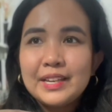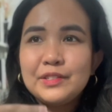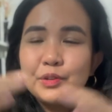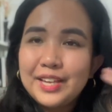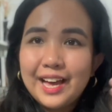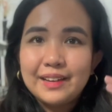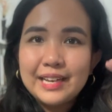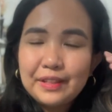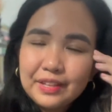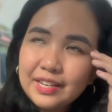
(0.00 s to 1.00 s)
And so yeah,
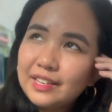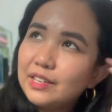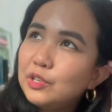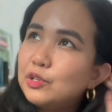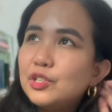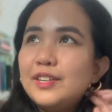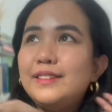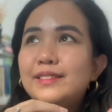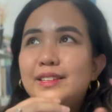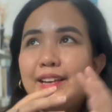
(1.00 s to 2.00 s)
I think you
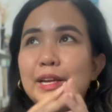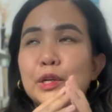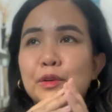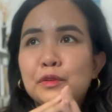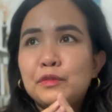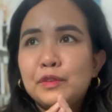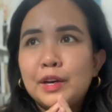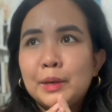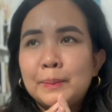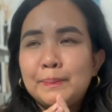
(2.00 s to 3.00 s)
shouldn't kind of
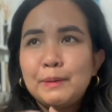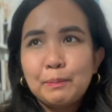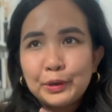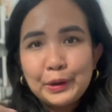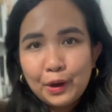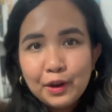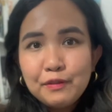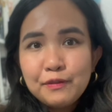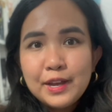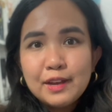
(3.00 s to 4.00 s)
be put
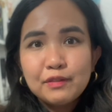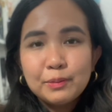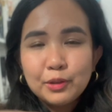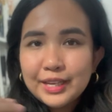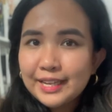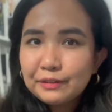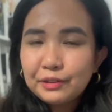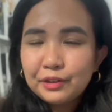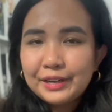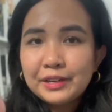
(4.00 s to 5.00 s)
off from looking at
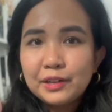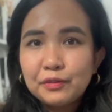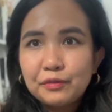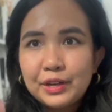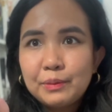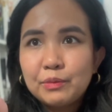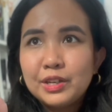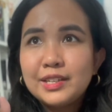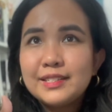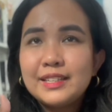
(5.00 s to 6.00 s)
theoretical
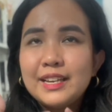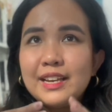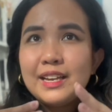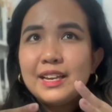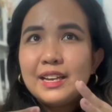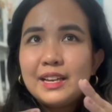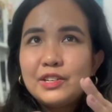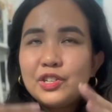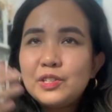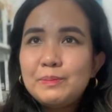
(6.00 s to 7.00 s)
frameworks
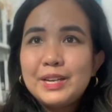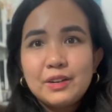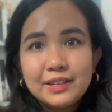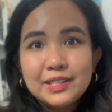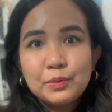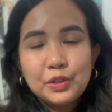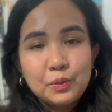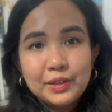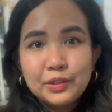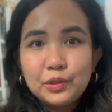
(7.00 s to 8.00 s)
just because what you
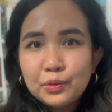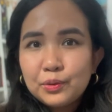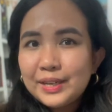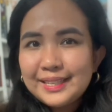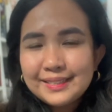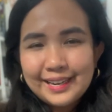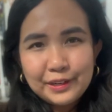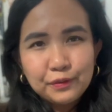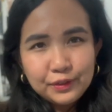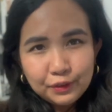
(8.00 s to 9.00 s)
want to do is
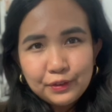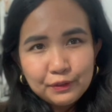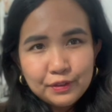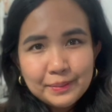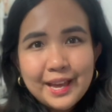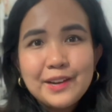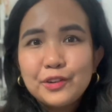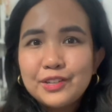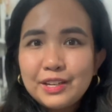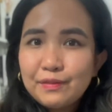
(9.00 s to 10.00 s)
kind of different from that
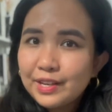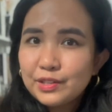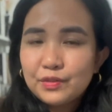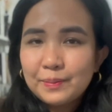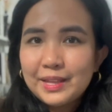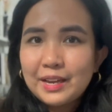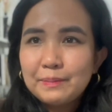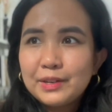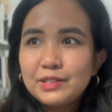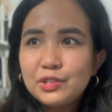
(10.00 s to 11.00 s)
or deviates from that,
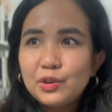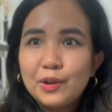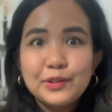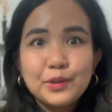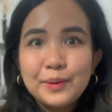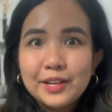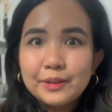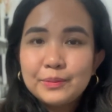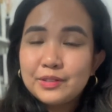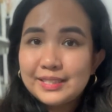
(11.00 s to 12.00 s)
because you're also
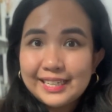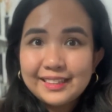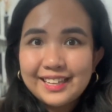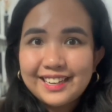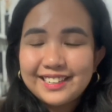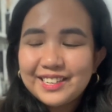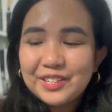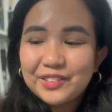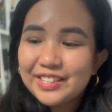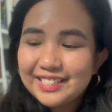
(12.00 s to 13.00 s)
welcome to state that in
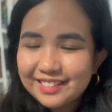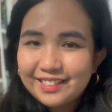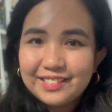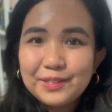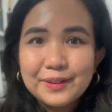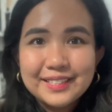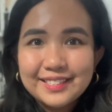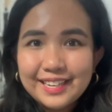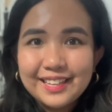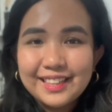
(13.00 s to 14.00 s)
your thesis. You can
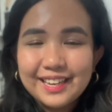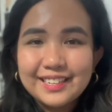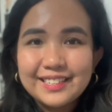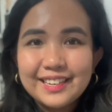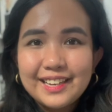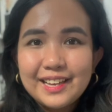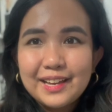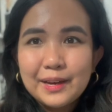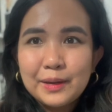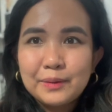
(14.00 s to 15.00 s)
say that
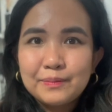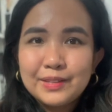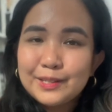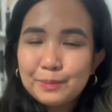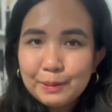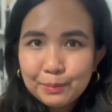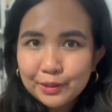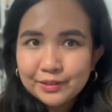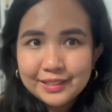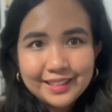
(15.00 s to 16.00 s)
these
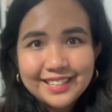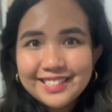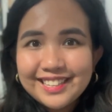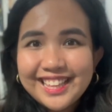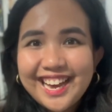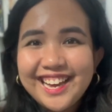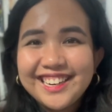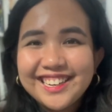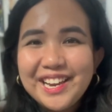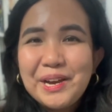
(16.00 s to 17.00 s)
people did this and
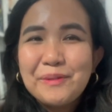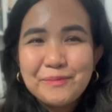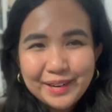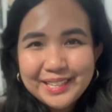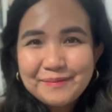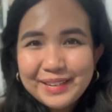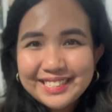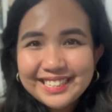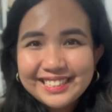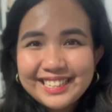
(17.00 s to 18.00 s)
that, but
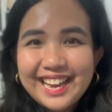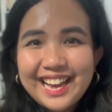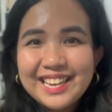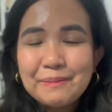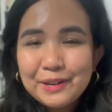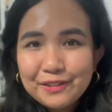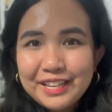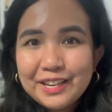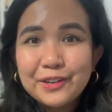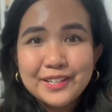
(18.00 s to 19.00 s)
basically I am
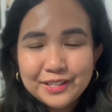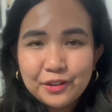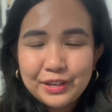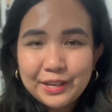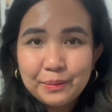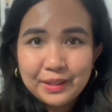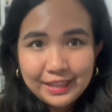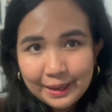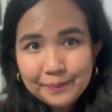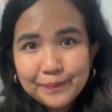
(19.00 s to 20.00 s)
agreeing or disagreeing with
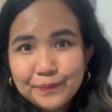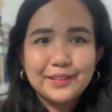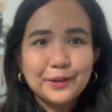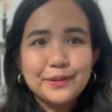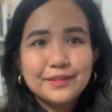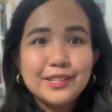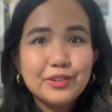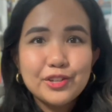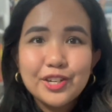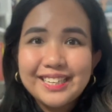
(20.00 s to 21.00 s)
them. You know,
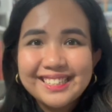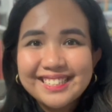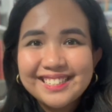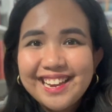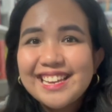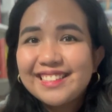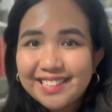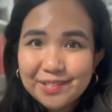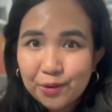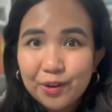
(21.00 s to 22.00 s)
literature is
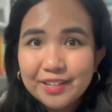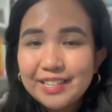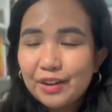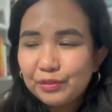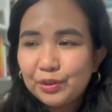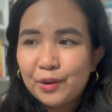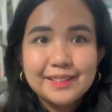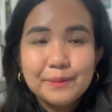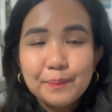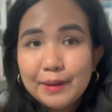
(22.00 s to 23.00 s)
discourse after all.